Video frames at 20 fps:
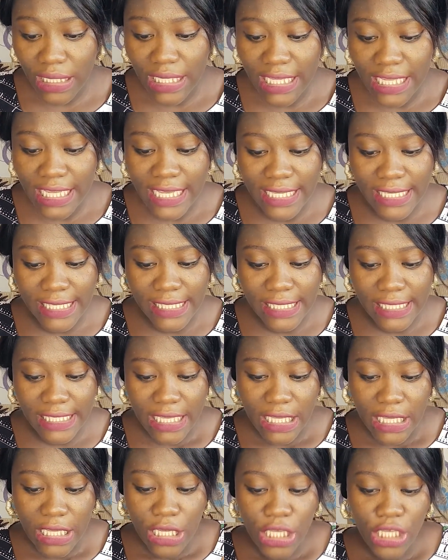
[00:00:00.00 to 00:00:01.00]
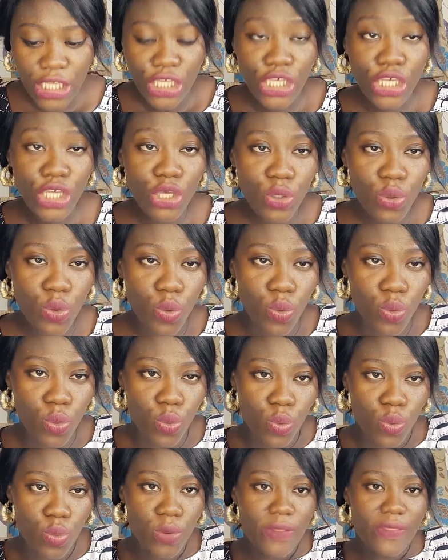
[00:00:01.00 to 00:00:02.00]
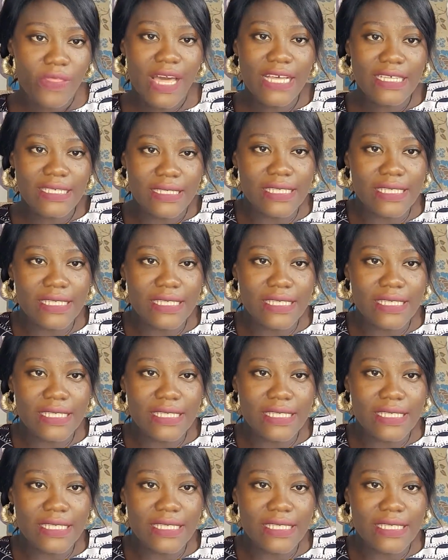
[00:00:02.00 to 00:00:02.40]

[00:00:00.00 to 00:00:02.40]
is ikun. That's the